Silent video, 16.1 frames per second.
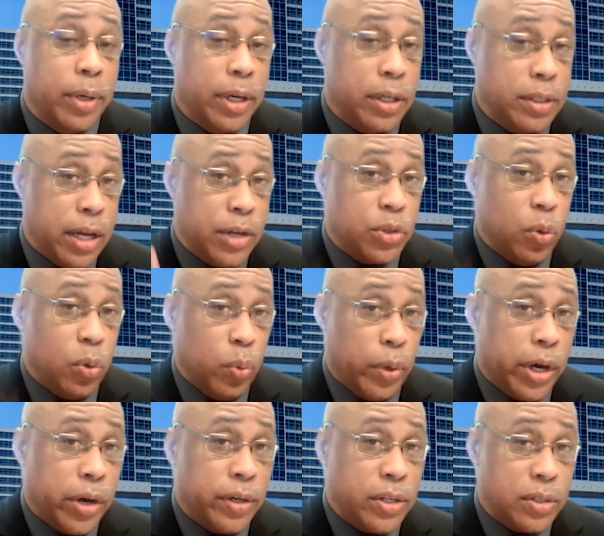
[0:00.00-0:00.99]
but it takes
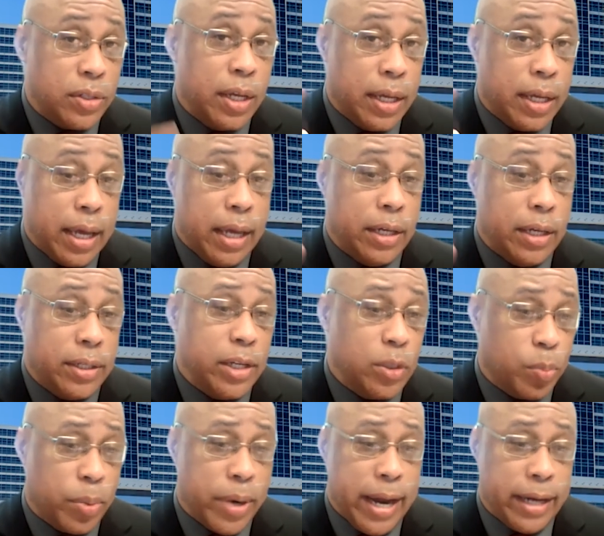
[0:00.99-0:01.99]
awareness and it
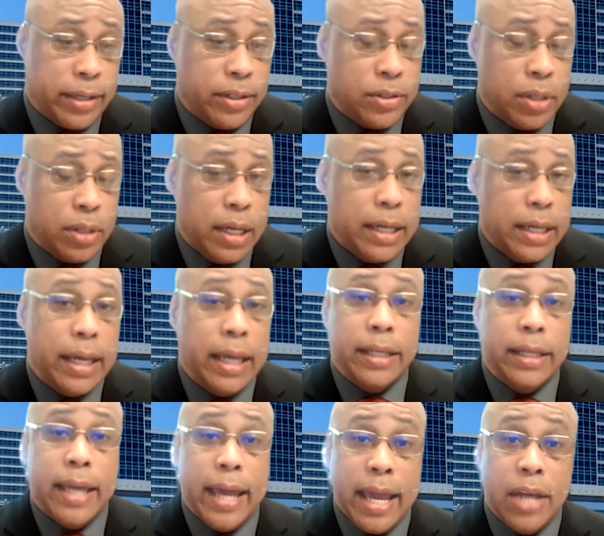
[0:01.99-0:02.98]
takes practice.
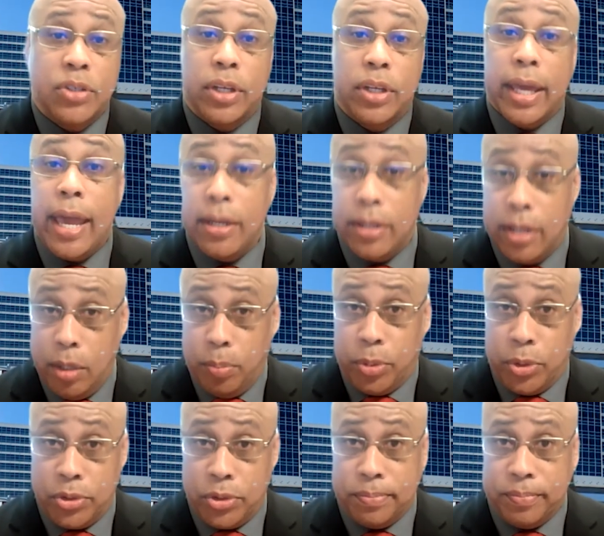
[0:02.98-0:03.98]
Engage the gatekeepers.